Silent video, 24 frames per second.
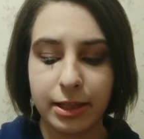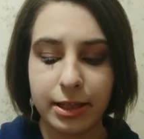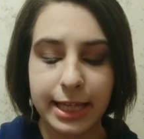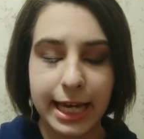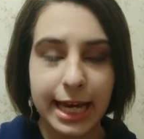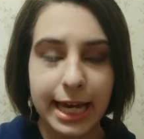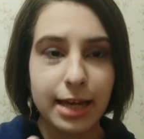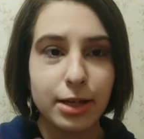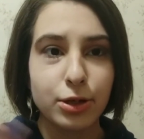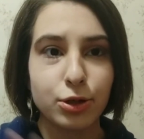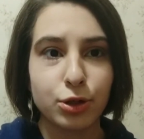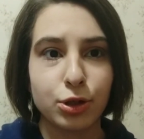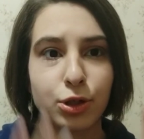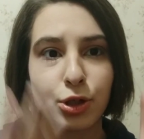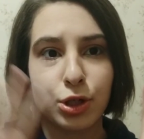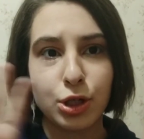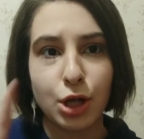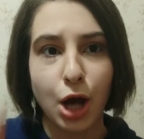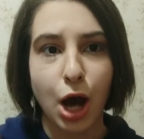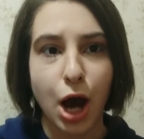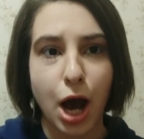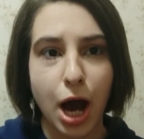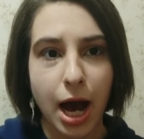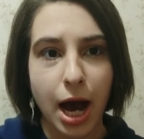they do
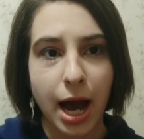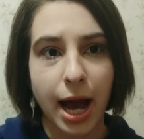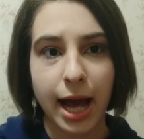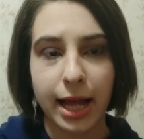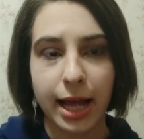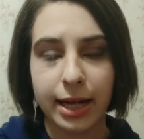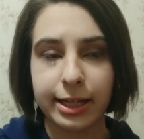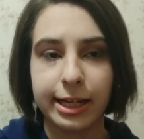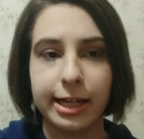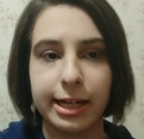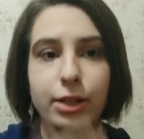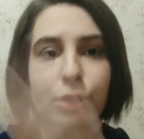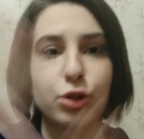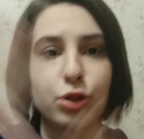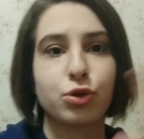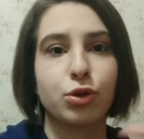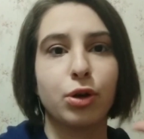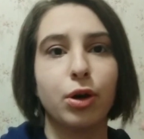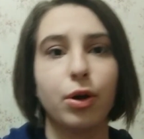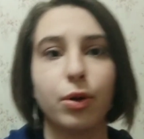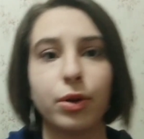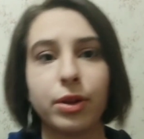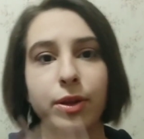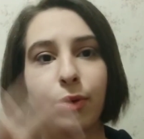not
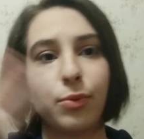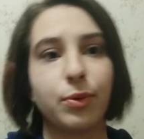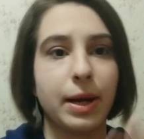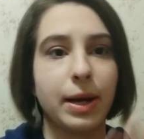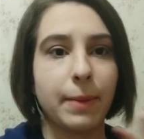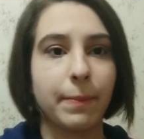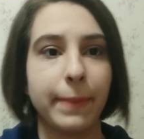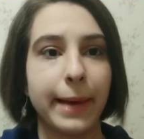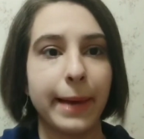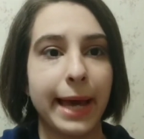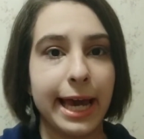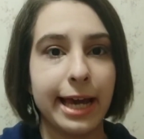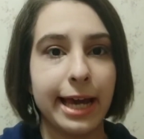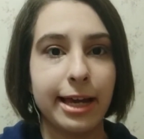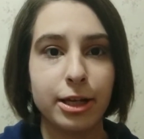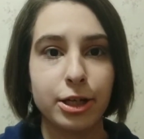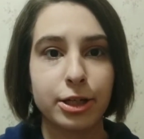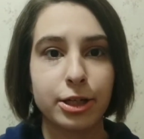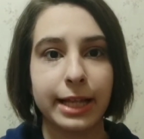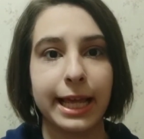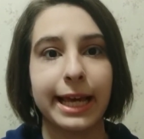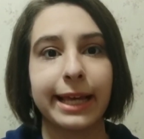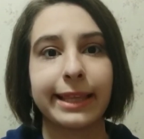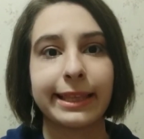control the web
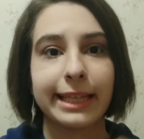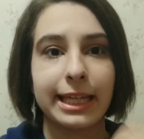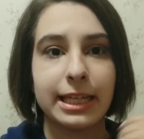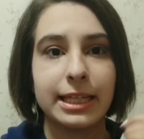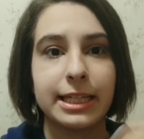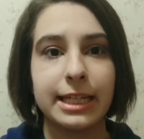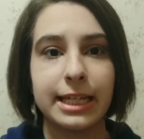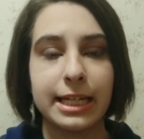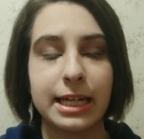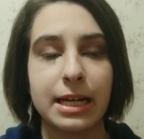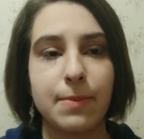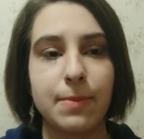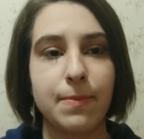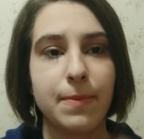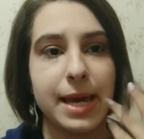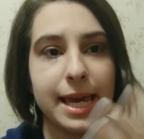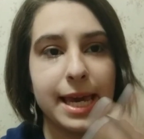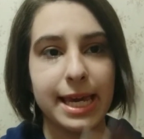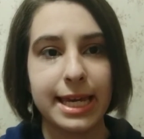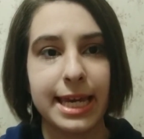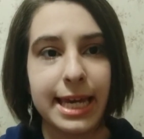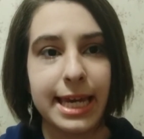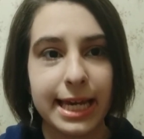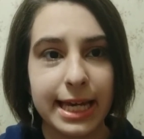page, like they didn't
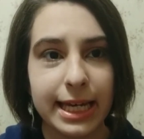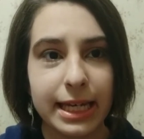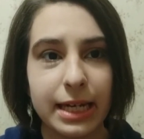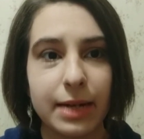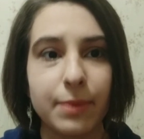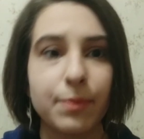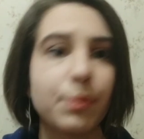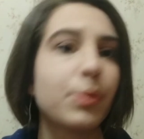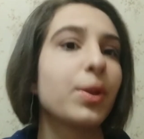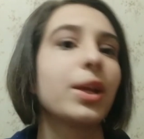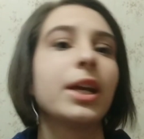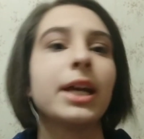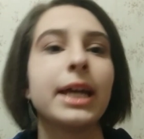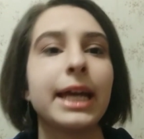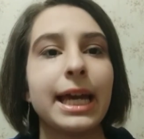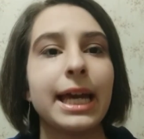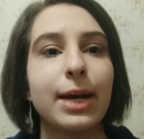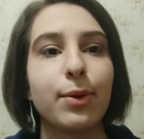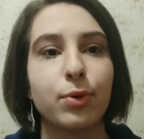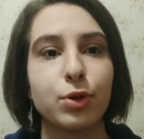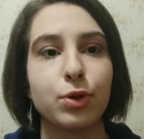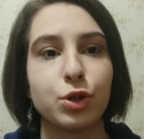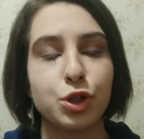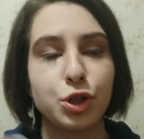make it.
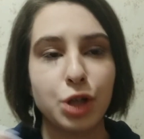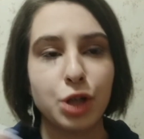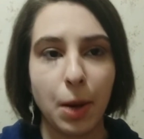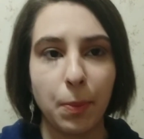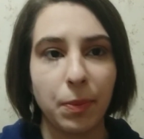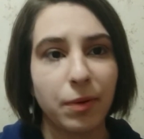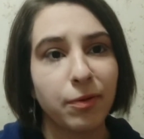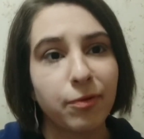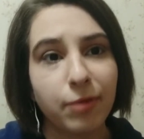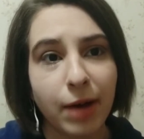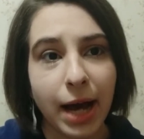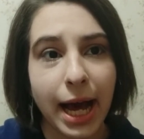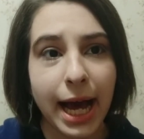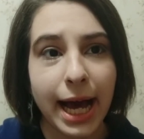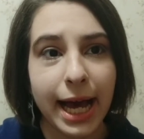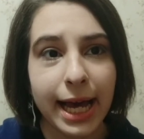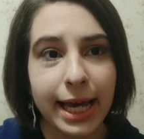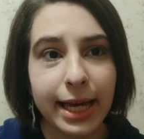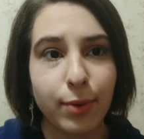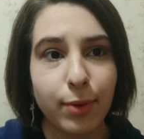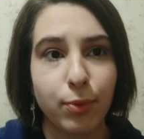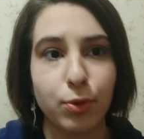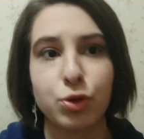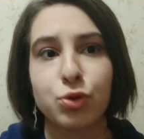It was
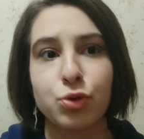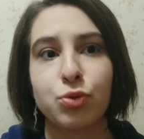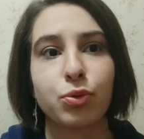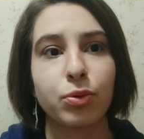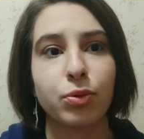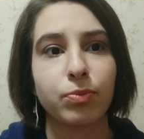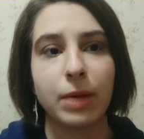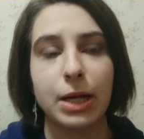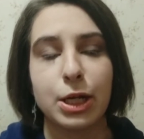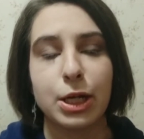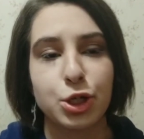Shopify, it was ruled by